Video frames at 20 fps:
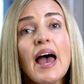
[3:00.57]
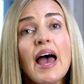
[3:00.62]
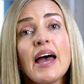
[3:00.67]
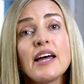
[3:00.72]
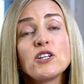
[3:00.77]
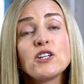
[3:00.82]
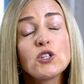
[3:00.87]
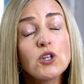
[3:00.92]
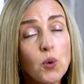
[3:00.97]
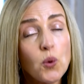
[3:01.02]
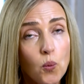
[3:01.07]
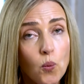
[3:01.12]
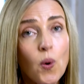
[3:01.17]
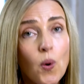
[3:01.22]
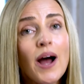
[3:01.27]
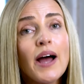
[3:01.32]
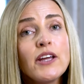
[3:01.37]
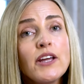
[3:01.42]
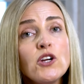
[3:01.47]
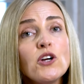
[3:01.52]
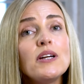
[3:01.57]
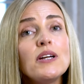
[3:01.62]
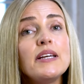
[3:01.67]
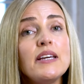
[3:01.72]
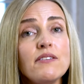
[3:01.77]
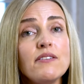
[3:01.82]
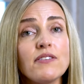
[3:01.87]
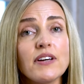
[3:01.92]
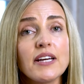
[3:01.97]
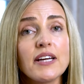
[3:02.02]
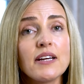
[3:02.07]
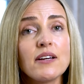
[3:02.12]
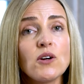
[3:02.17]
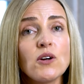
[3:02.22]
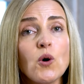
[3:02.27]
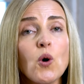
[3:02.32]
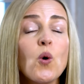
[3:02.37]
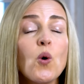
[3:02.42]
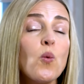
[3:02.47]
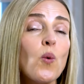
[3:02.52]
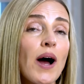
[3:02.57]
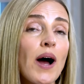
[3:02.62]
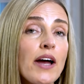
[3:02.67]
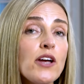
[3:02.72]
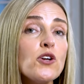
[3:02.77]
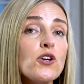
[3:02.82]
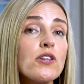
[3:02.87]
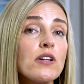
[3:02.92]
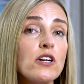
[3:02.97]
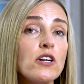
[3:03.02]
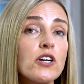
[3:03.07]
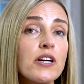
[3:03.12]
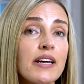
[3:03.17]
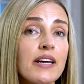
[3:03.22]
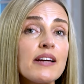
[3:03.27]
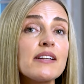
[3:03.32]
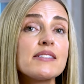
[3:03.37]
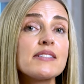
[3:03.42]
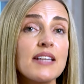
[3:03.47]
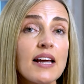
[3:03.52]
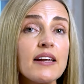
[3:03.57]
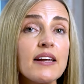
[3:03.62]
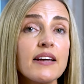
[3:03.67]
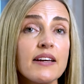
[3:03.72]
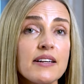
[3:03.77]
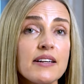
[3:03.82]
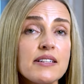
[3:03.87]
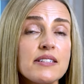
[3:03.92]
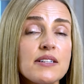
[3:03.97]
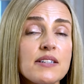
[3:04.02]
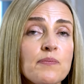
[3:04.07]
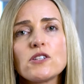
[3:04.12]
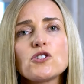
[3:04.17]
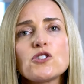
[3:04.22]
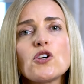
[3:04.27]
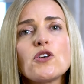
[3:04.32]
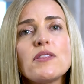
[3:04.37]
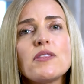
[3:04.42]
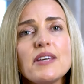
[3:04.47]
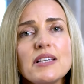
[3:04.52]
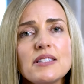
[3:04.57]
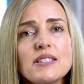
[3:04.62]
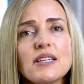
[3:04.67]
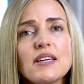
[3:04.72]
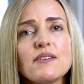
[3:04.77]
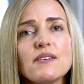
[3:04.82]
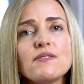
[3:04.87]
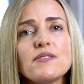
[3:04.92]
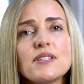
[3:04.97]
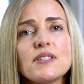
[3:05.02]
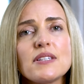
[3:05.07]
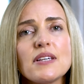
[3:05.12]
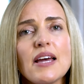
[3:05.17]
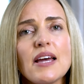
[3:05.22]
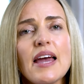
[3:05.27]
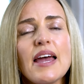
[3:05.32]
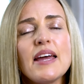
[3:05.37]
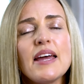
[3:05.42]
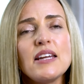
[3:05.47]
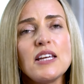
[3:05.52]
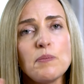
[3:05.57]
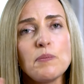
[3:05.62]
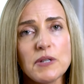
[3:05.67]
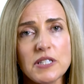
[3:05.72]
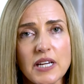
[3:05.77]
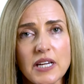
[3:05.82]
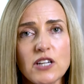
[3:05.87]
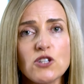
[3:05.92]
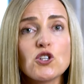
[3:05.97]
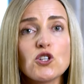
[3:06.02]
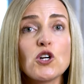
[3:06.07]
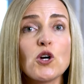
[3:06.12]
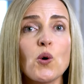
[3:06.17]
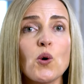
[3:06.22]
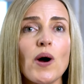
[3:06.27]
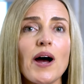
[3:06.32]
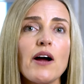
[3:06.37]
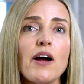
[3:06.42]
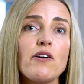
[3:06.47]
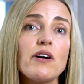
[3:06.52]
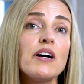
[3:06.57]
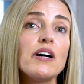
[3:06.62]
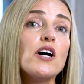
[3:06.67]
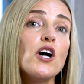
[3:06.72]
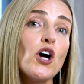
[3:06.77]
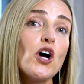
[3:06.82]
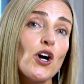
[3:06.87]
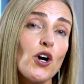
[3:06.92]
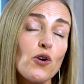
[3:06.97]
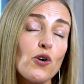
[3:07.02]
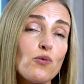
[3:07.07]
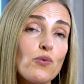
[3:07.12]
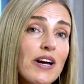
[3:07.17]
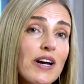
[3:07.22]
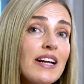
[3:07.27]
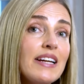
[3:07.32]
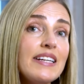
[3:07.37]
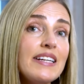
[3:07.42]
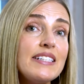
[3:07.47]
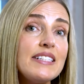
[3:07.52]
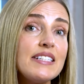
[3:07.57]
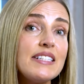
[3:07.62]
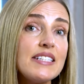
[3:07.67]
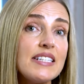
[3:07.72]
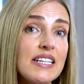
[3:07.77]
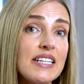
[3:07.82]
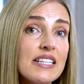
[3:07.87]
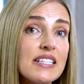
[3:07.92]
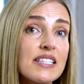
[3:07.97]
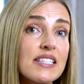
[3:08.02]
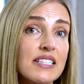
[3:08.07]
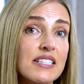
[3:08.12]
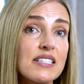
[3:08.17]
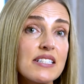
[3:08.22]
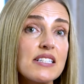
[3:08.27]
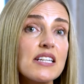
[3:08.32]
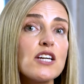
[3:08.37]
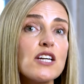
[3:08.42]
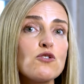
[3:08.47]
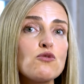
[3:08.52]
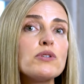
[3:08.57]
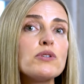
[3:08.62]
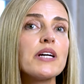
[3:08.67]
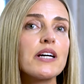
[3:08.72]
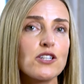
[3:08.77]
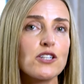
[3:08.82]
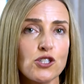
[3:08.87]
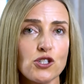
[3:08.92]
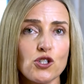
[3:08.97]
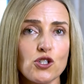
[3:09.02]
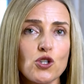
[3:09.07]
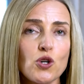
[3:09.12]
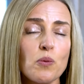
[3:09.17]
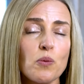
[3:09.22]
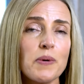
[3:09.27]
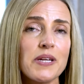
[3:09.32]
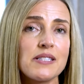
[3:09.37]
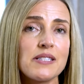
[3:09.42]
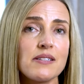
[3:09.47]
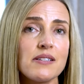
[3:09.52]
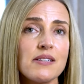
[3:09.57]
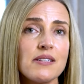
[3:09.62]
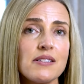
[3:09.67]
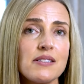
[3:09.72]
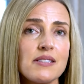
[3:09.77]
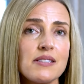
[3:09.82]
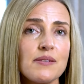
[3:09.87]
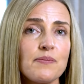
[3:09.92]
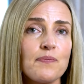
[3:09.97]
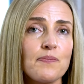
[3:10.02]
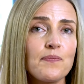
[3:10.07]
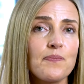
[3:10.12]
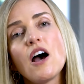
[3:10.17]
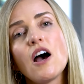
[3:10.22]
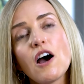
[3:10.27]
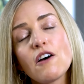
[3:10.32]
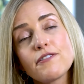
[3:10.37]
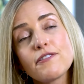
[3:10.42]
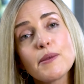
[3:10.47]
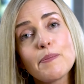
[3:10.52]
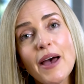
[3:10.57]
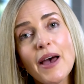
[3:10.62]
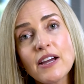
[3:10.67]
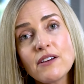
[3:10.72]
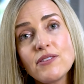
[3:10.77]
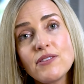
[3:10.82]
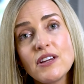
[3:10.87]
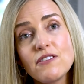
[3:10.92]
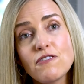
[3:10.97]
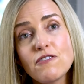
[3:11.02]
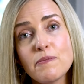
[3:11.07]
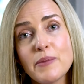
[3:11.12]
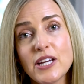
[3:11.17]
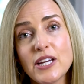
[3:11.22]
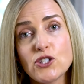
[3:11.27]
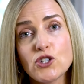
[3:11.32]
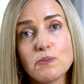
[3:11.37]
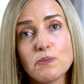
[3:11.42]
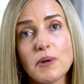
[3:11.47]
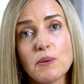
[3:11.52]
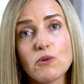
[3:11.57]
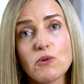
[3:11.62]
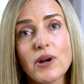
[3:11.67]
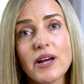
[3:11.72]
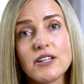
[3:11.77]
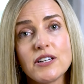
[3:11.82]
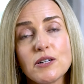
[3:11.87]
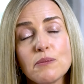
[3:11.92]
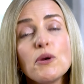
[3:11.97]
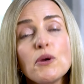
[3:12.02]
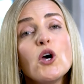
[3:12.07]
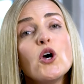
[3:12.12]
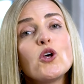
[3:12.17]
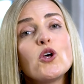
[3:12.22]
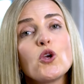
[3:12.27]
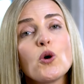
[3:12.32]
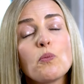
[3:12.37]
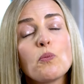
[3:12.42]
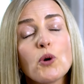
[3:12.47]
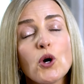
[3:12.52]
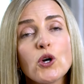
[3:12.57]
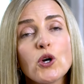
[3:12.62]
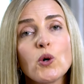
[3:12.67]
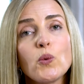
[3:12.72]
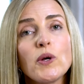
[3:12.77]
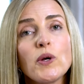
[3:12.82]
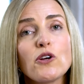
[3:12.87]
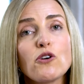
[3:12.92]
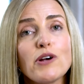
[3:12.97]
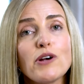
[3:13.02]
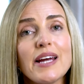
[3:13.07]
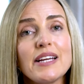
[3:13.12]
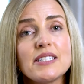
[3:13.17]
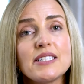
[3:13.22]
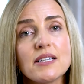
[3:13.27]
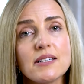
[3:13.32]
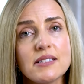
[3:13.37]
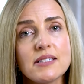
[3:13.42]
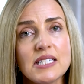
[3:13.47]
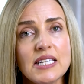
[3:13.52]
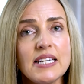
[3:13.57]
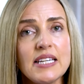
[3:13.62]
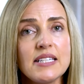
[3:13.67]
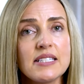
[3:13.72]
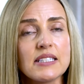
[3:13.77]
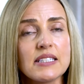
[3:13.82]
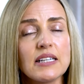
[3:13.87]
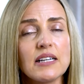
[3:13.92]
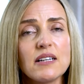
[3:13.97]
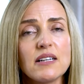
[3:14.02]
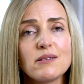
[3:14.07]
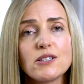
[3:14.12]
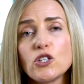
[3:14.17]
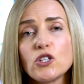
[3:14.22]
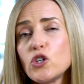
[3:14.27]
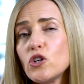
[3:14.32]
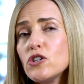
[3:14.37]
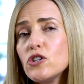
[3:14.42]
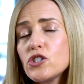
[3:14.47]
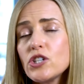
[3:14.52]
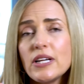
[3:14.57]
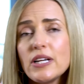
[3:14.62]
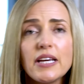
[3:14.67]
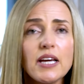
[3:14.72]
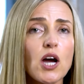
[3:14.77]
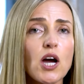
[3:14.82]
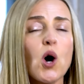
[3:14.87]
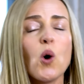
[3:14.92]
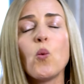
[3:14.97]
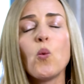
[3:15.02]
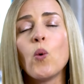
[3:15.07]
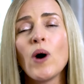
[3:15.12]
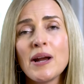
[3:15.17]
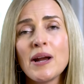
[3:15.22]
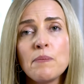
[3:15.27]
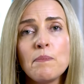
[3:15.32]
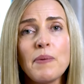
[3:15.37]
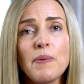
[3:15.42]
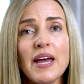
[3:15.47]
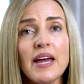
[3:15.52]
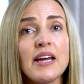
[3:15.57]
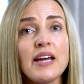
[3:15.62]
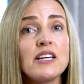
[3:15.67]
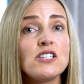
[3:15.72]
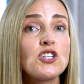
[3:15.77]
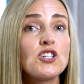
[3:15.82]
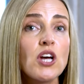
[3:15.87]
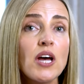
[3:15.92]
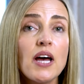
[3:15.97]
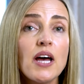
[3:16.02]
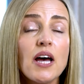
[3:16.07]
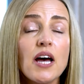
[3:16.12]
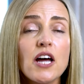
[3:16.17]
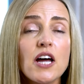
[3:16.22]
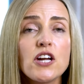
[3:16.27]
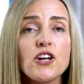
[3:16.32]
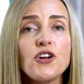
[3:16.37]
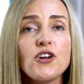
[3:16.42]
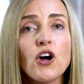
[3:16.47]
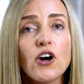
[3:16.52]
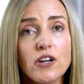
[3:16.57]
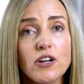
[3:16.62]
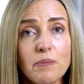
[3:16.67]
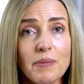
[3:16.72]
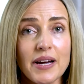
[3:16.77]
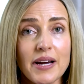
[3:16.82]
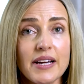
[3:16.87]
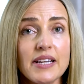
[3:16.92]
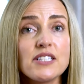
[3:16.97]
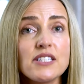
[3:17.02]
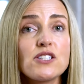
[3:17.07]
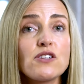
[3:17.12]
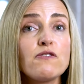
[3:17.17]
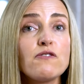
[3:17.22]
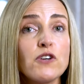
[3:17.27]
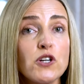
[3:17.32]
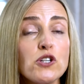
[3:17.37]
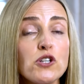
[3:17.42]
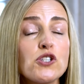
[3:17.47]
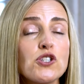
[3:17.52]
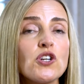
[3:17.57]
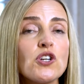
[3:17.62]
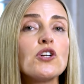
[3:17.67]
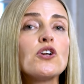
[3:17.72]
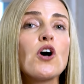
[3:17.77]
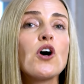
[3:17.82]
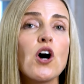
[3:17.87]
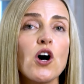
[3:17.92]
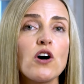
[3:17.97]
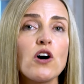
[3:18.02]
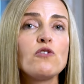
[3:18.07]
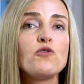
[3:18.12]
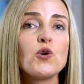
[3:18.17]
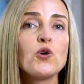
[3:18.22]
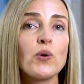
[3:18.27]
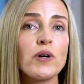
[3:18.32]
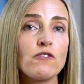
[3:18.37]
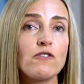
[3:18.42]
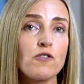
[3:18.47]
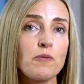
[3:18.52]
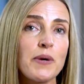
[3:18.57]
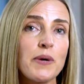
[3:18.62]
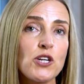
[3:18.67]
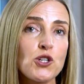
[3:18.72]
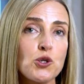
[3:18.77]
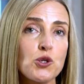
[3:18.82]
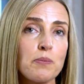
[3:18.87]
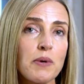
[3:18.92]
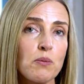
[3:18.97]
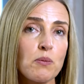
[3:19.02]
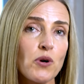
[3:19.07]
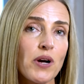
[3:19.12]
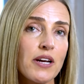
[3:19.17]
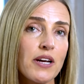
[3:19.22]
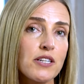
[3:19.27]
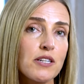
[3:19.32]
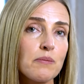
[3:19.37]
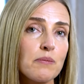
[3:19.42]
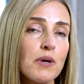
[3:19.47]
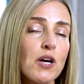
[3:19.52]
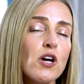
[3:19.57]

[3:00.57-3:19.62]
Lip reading: and why you're leaving or why you're looking at selling it. So this gives any potential acquirer a really decent introduction to your business. Off the back of the information memorandum, your broker will create a teaser, usually a 1-page anonymized version of your information memorandum.